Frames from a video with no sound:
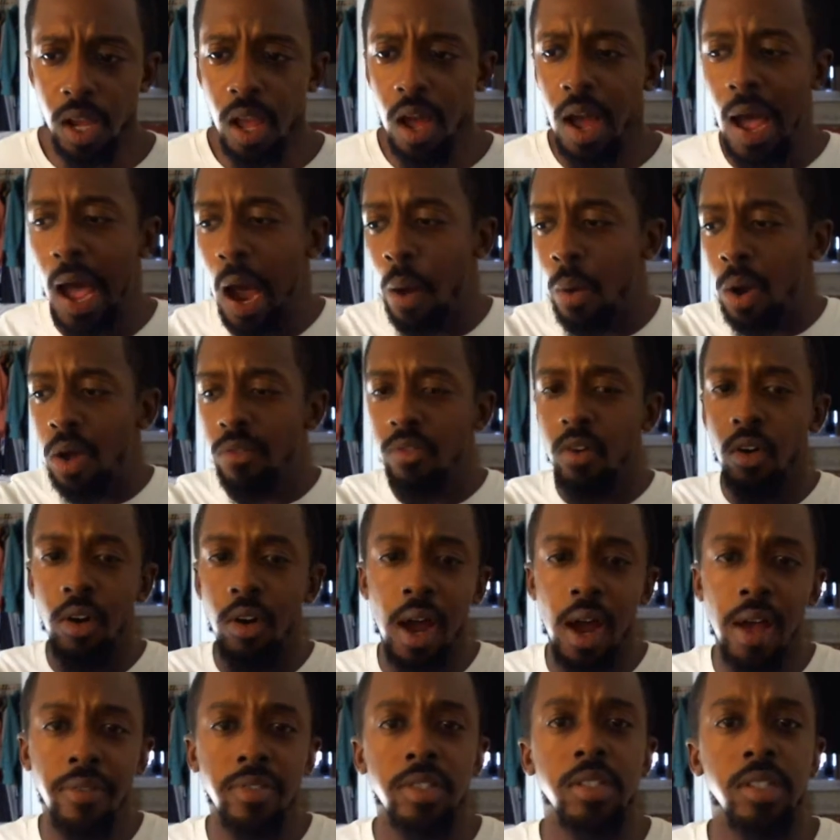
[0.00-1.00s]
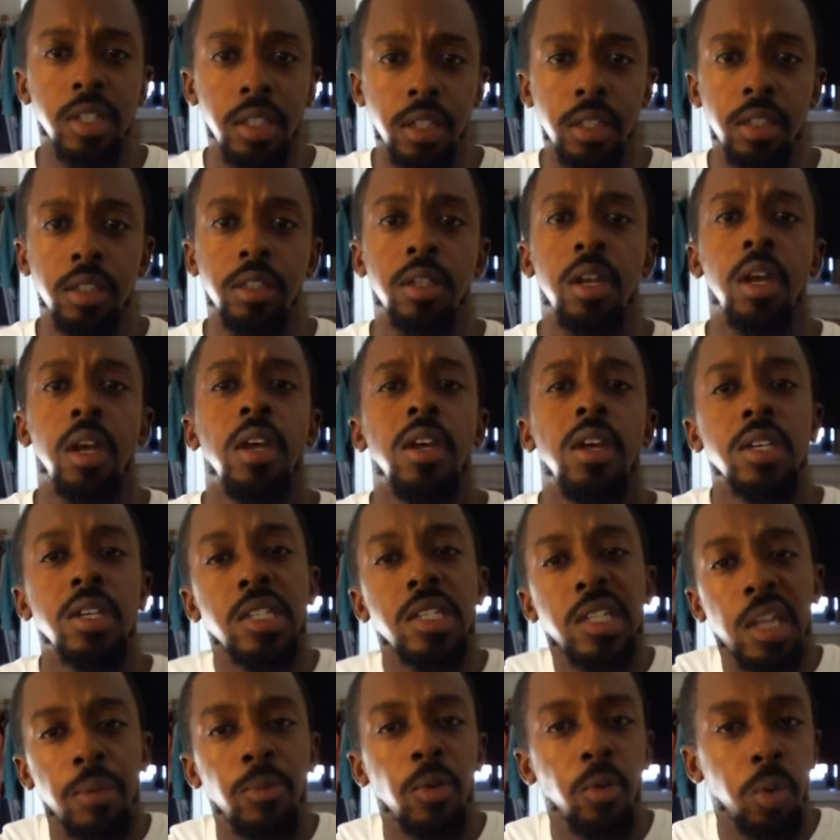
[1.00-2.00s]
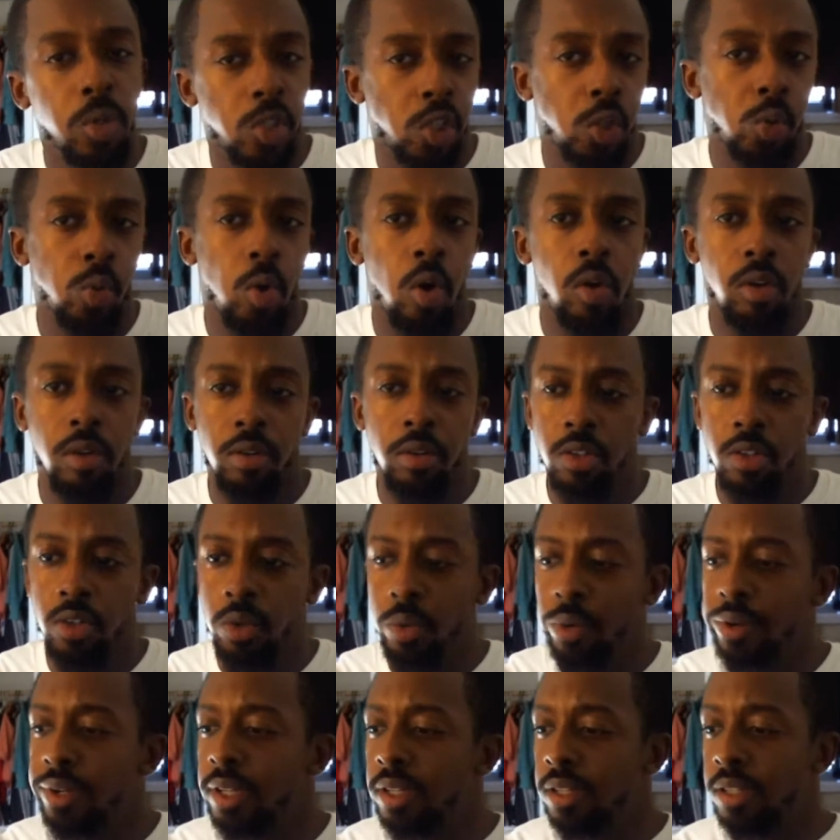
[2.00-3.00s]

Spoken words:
However, I've seen some of what you all are doing,